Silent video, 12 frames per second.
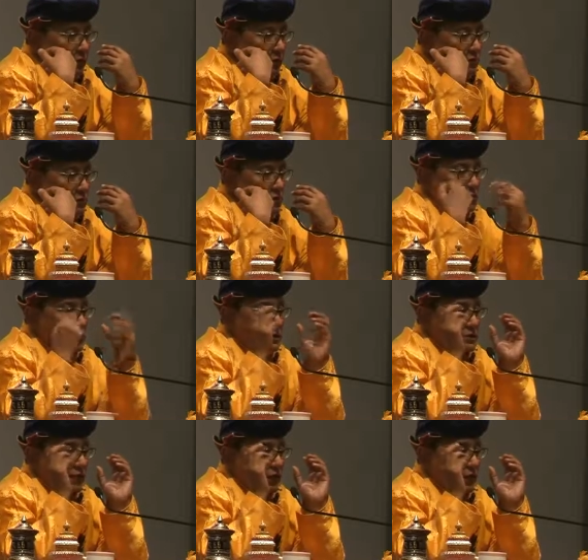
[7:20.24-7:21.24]
So
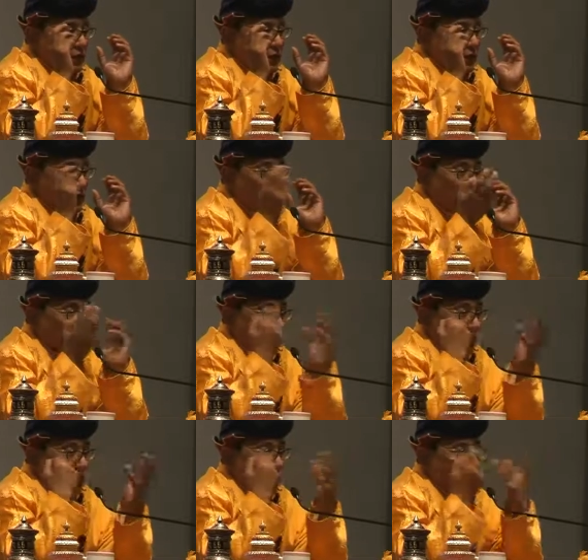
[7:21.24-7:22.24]
it's like a like an
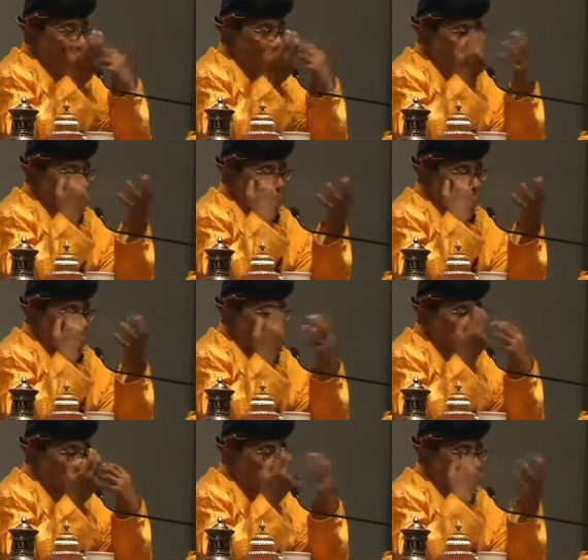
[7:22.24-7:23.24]
echo.
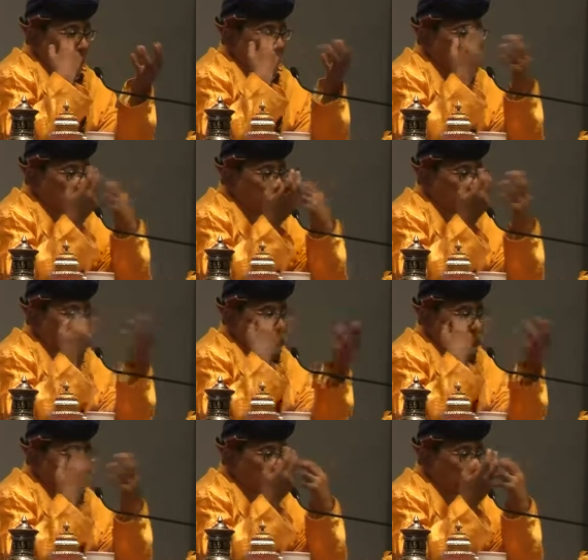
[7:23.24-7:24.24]
The happiness
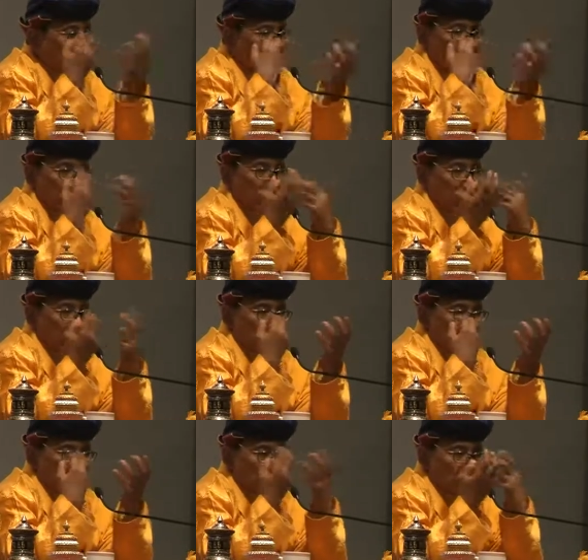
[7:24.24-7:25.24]
is like an echo.
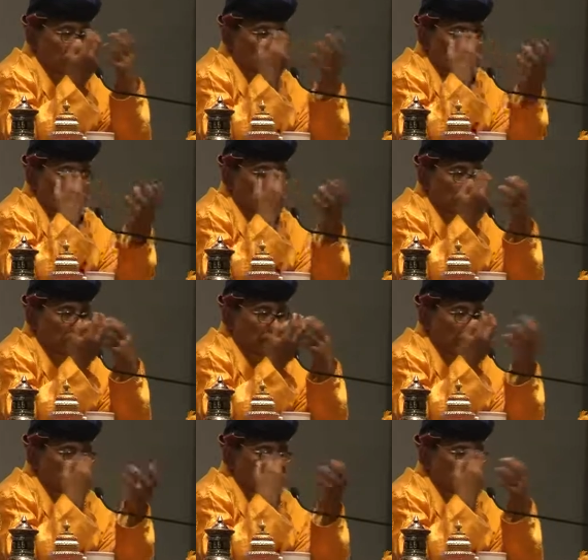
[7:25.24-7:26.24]
You know,
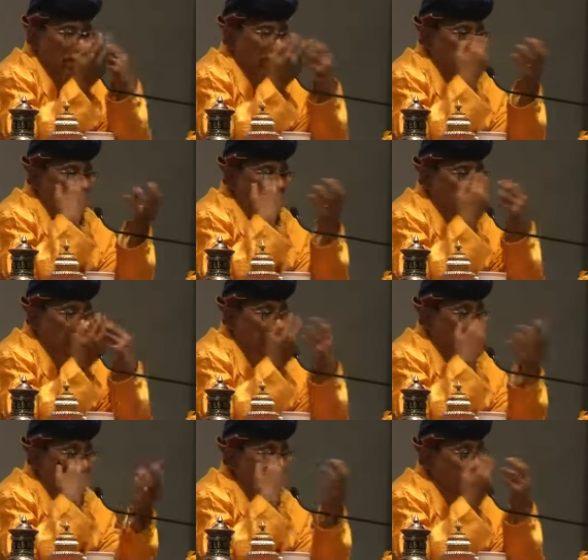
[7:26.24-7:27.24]
exchange of
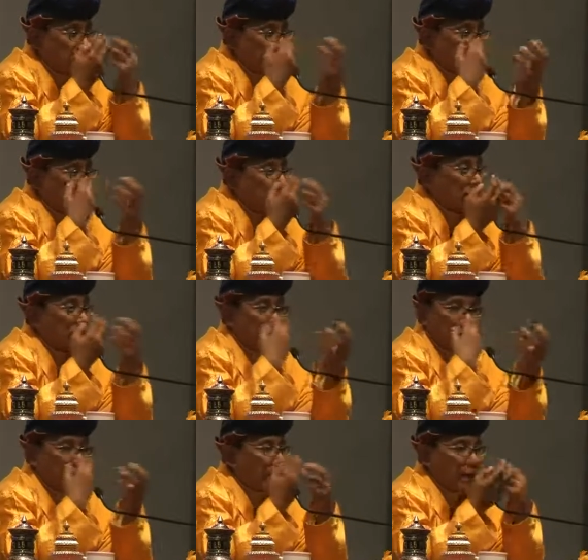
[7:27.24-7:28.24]
happiness is
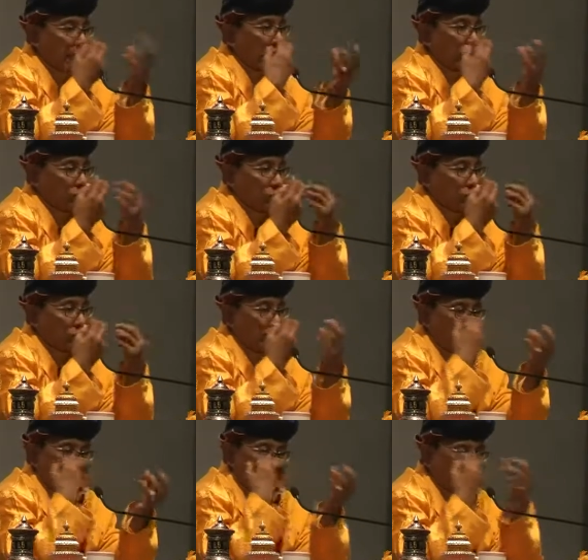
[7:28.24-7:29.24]
like an echo.
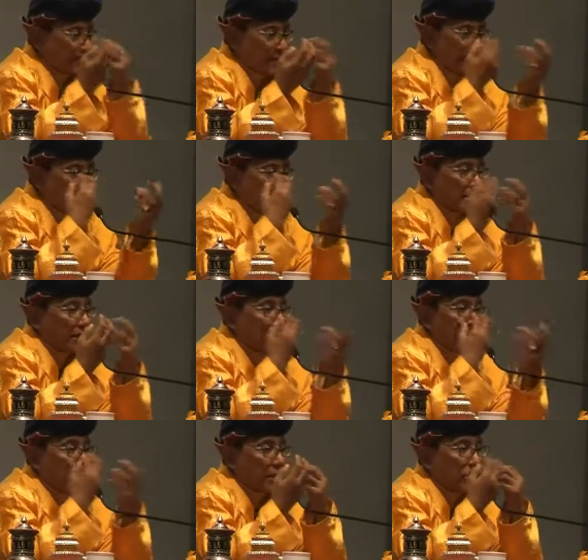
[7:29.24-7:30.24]
Exactly like
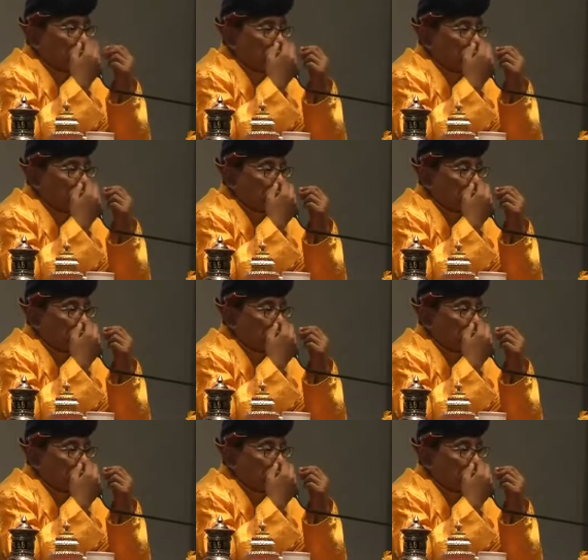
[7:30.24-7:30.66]
an echo.